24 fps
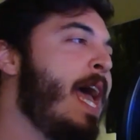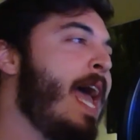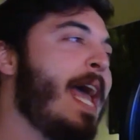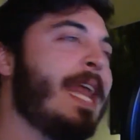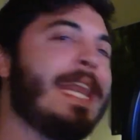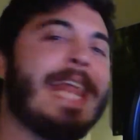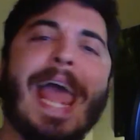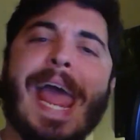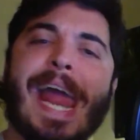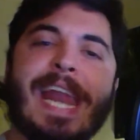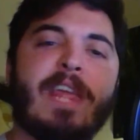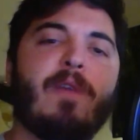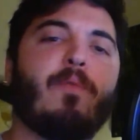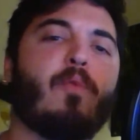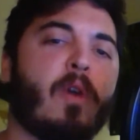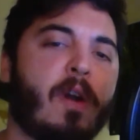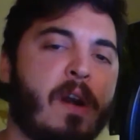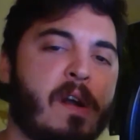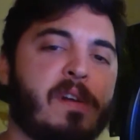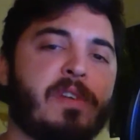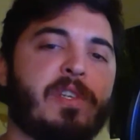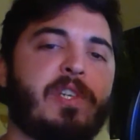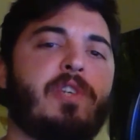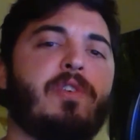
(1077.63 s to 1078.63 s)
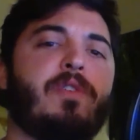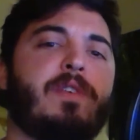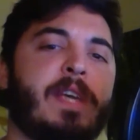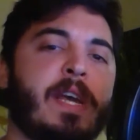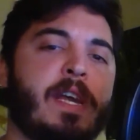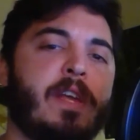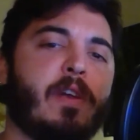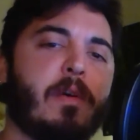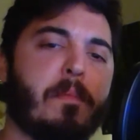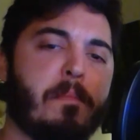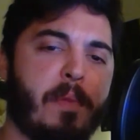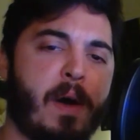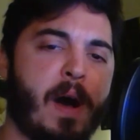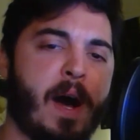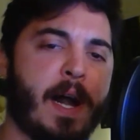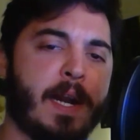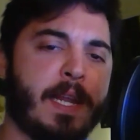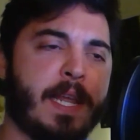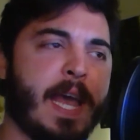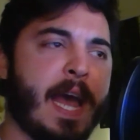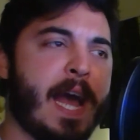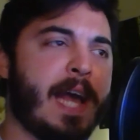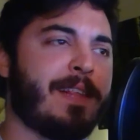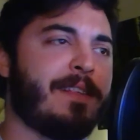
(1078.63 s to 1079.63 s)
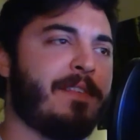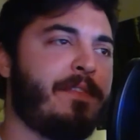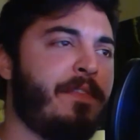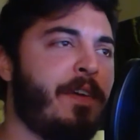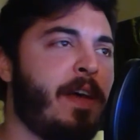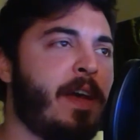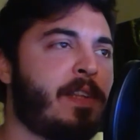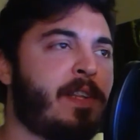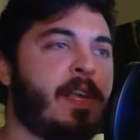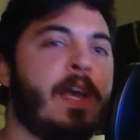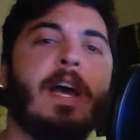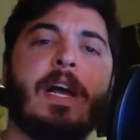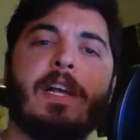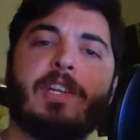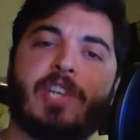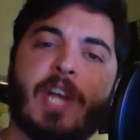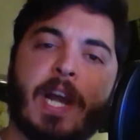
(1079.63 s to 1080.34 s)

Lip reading: and anywhere else you get your podcast fix.